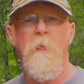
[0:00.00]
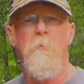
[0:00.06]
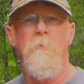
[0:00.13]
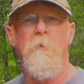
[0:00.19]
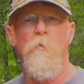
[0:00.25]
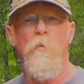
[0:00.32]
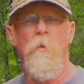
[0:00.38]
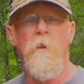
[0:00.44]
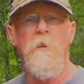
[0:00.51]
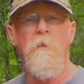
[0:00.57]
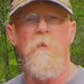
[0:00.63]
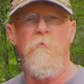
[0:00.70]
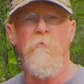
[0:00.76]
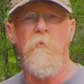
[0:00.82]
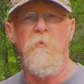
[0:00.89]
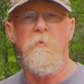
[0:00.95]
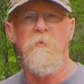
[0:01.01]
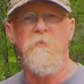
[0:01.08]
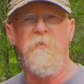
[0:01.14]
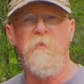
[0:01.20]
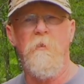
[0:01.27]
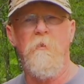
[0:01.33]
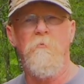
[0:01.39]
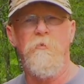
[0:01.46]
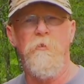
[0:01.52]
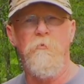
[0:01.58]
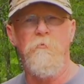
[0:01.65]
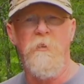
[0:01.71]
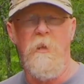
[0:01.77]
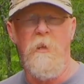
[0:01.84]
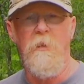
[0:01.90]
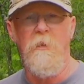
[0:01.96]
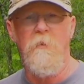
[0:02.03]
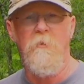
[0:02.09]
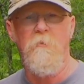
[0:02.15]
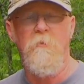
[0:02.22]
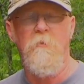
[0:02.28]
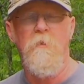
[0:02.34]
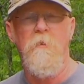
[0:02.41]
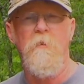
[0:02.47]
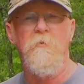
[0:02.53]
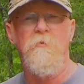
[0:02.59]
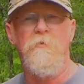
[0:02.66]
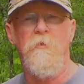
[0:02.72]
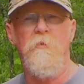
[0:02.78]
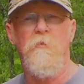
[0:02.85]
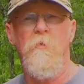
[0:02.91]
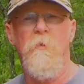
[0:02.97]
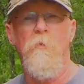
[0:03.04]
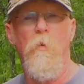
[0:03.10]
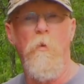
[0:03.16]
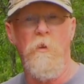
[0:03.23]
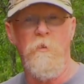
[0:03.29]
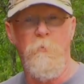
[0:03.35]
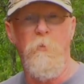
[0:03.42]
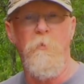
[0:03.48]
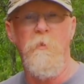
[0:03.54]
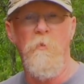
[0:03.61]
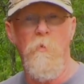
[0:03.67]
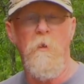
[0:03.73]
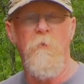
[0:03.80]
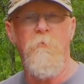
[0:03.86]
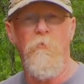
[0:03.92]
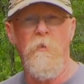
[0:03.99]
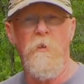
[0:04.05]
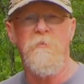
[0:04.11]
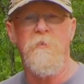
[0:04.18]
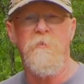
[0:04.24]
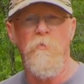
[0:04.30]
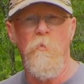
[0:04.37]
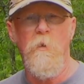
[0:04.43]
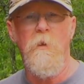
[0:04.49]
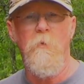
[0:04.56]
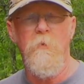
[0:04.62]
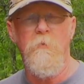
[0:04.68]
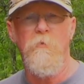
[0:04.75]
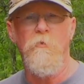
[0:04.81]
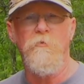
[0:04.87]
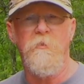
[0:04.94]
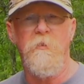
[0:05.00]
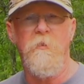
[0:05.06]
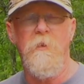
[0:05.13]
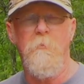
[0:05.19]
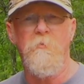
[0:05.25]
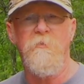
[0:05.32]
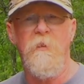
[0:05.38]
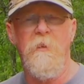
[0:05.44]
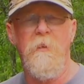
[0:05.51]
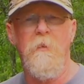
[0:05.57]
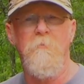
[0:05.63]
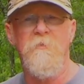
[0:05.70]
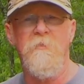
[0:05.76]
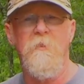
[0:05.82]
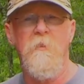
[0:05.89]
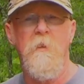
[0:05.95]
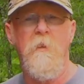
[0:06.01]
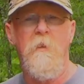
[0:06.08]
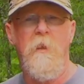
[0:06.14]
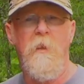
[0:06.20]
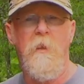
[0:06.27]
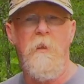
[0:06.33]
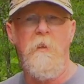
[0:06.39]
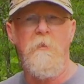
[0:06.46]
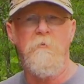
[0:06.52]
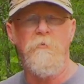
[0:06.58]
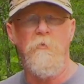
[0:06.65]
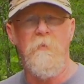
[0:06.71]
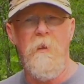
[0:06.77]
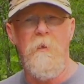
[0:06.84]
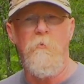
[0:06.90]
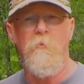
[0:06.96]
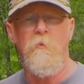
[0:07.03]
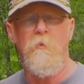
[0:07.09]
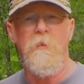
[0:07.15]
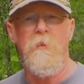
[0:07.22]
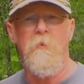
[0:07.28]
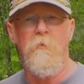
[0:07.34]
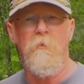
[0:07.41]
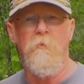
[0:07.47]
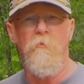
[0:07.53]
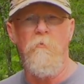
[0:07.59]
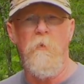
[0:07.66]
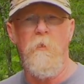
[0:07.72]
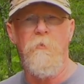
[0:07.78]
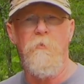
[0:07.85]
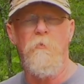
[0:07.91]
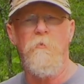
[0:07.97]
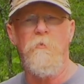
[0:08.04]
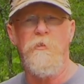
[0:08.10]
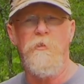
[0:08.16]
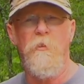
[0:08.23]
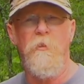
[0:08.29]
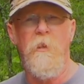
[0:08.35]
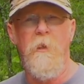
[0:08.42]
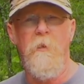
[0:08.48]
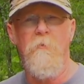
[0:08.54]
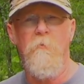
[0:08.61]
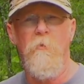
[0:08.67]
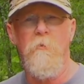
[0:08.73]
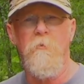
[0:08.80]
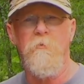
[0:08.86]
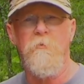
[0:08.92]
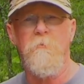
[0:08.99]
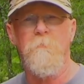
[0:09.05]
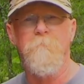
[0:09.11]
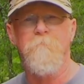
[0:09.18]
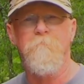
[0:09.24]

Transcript: but we are running a CO2 tank, so it works pretty well for us as well. We've used it a couple times, and so now we're going to give a little run through and show you how it works.